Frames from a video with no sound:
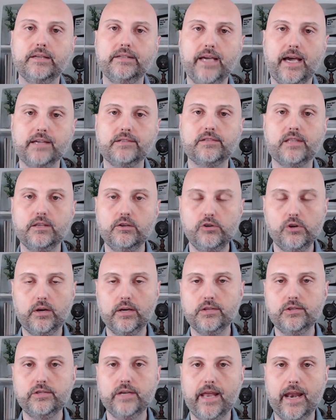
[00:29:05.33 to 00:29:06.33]
a desk that you
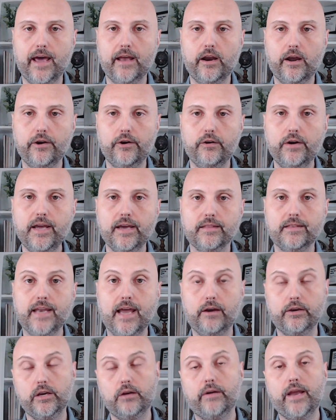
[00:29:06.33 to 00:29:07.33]
could sit at underneath.
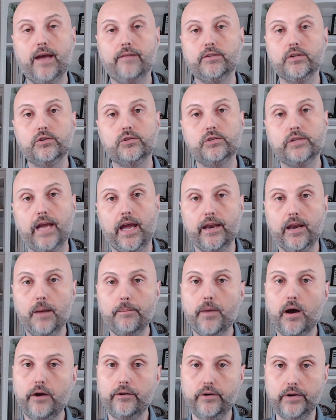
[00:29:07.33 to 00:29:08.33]
Now, you don't have to stand
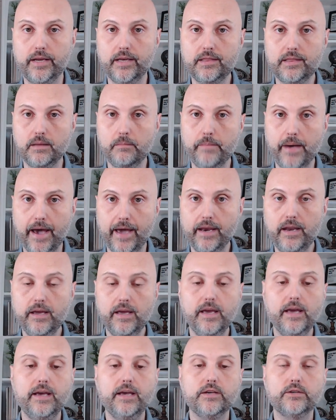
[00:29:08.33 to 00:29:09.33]
up underneath the bed.
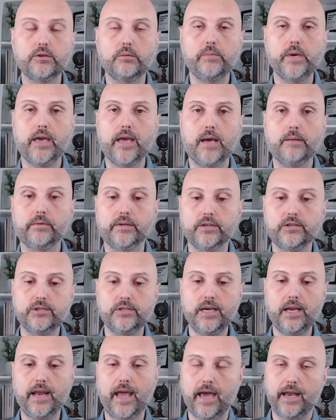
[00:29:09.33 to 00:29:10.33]
So being able to
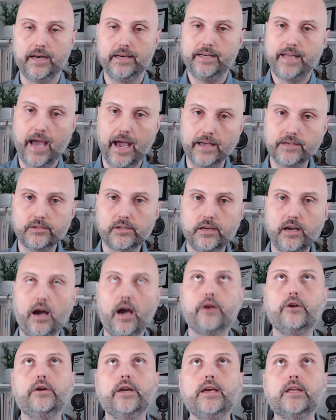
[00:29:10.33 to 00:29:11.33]
sit at a desk
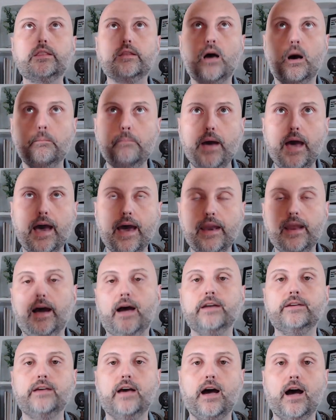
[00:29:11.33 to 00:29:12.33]
underneath a bed
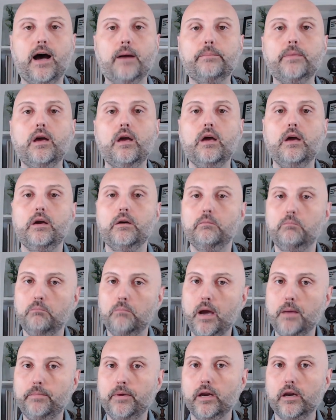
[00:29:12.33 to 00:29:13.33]
on top
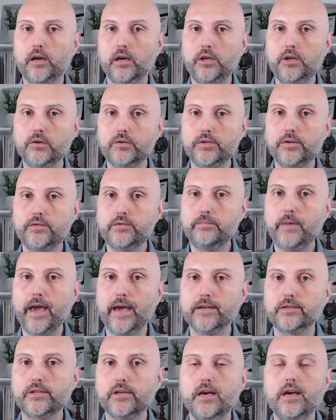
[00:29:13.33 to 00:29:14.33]
might be a good use of
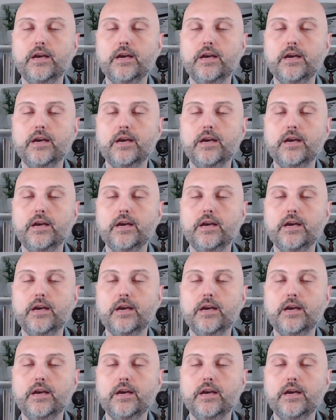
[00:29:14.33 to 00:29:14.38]
space.